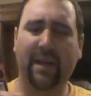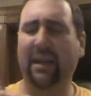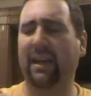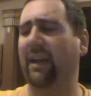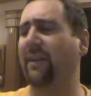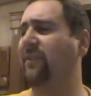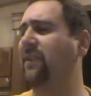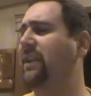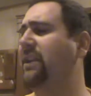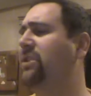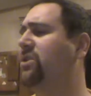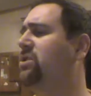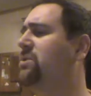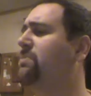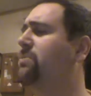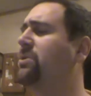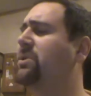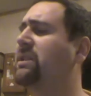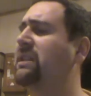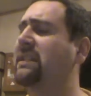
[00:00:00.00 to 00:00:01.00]
If any of those
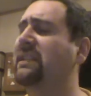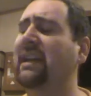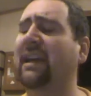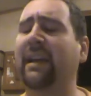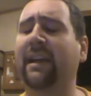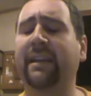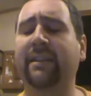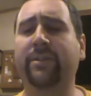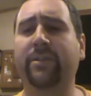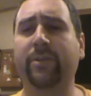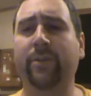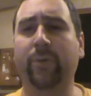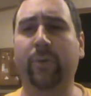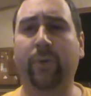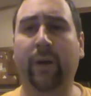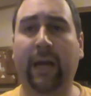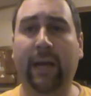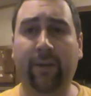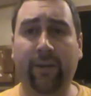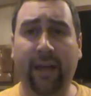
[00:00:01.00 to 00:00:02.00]
books entice
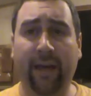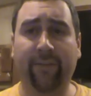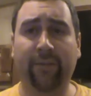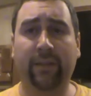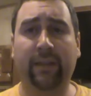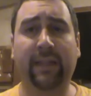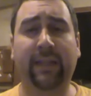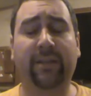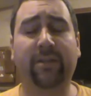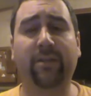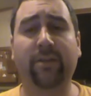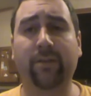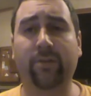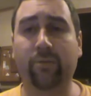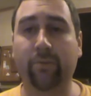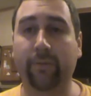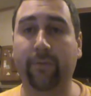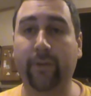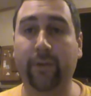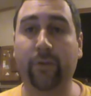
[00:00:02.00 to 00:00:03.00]
you, I will have a link to those
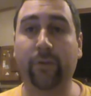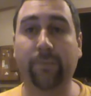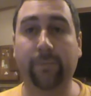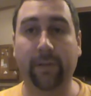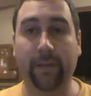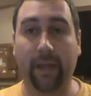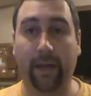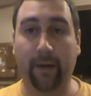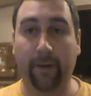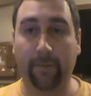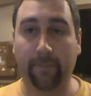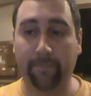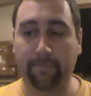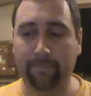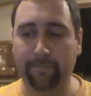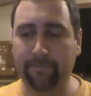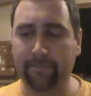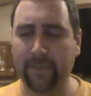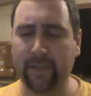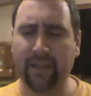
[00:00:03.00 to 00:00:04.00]
reviews below.
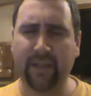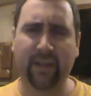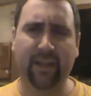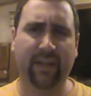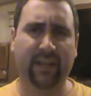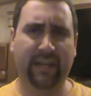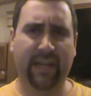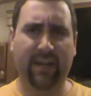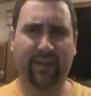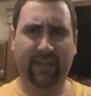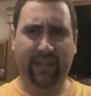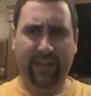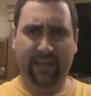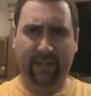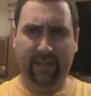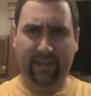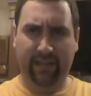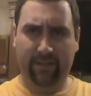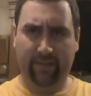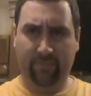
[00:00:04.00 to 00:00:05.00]
Now to kick
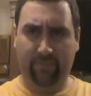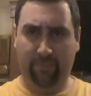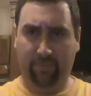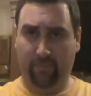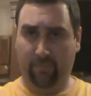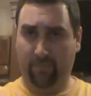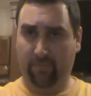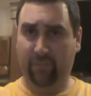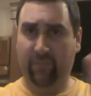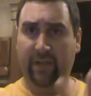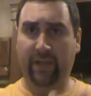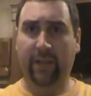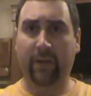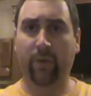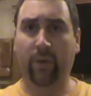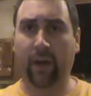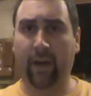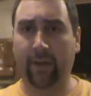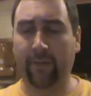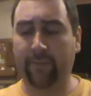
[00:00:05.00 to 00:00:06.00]
this video
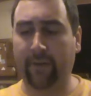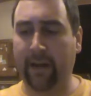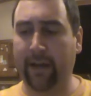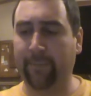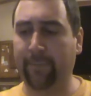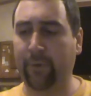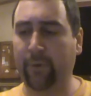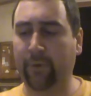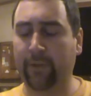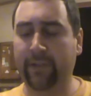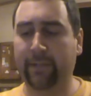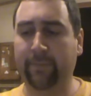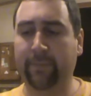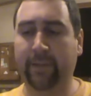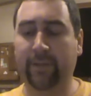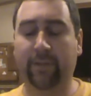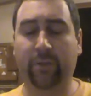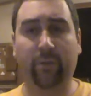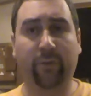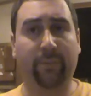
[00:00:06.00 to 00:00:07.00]
off, I'm going to be
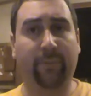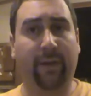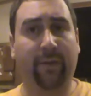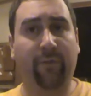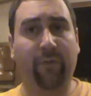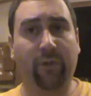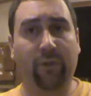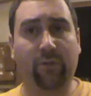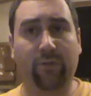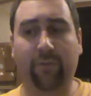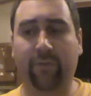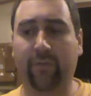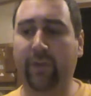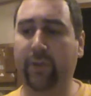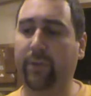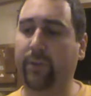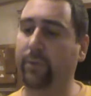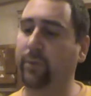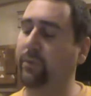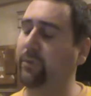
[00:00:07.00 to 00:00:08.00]
doing my first
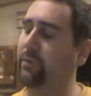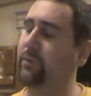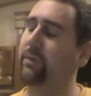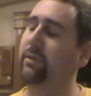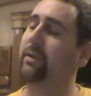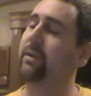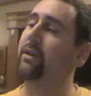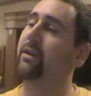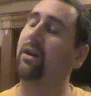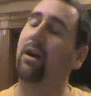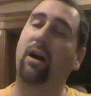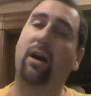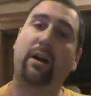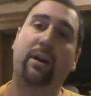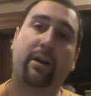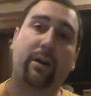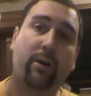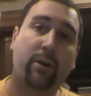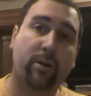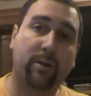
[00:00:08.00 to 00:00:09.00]
review on
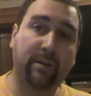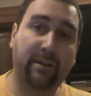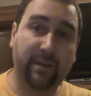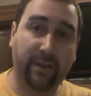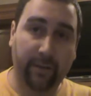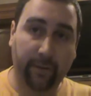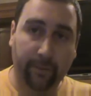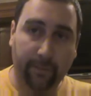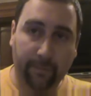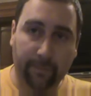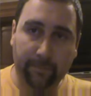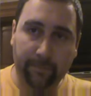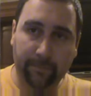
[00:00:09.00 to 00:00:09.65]
Earth 2.